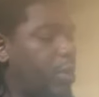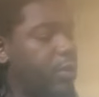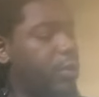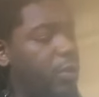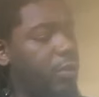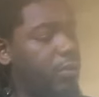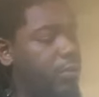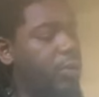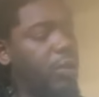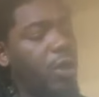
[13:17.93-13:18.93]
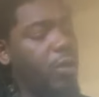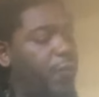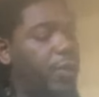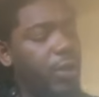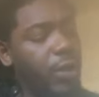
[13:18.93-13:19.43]
Let's go to
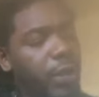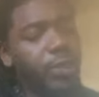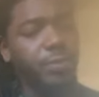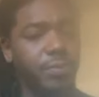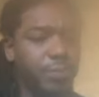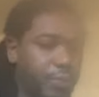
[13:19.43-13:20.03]
Psalms 58.